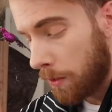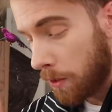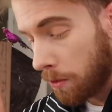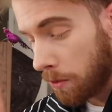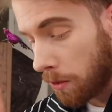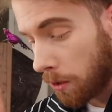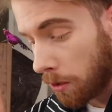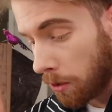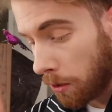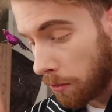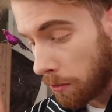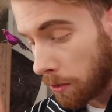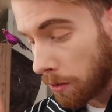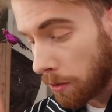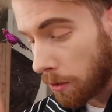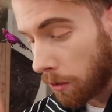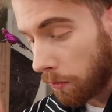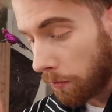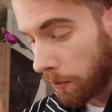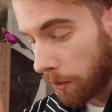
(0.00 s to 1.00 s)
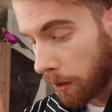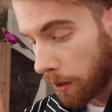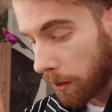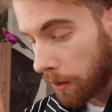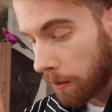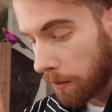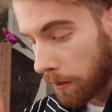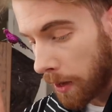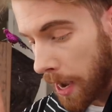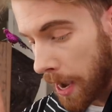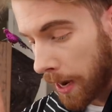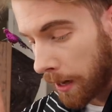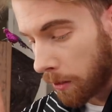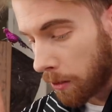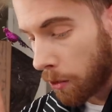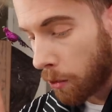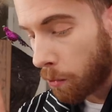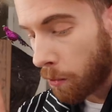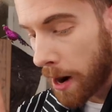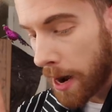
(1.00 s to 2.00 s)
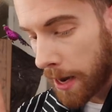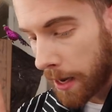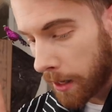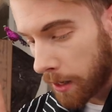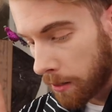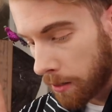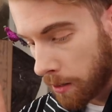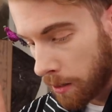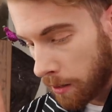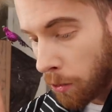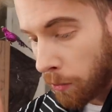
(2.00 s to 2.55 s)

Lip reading: You're the closest so far, and correct.